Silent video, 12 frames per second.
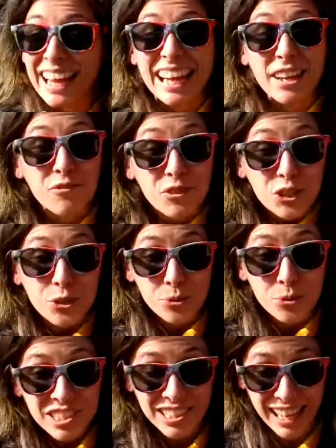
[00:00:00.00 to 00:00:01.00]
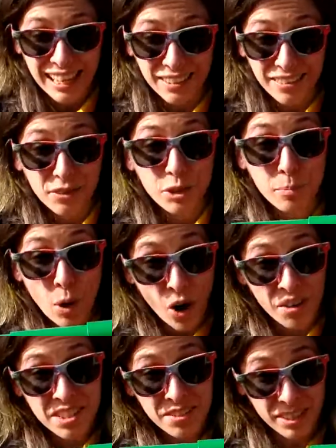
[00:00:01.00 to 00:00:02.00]
If you said that the
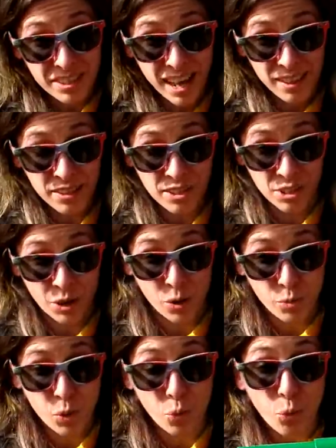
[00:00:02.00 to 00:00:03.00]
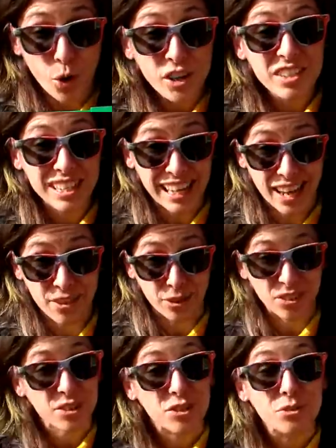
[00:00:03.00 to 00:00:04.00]
parts of a telescope work together
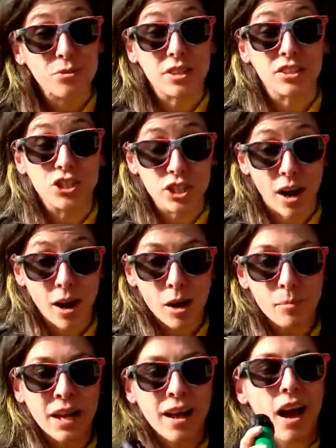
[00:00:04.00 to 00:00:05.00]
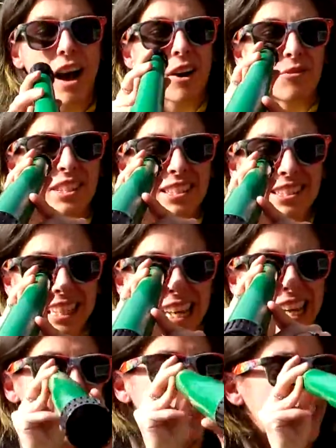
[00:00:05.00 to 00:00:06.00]
to do the job of
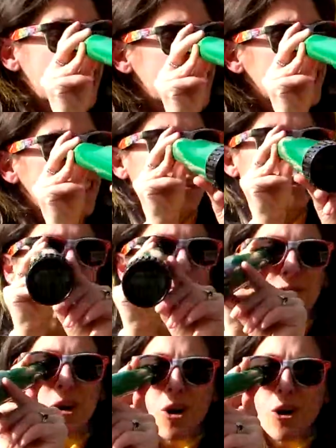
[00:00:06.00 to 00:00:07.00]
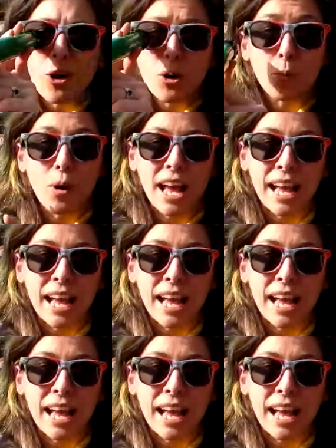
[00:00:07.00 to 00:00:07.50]
seeing things that are far away,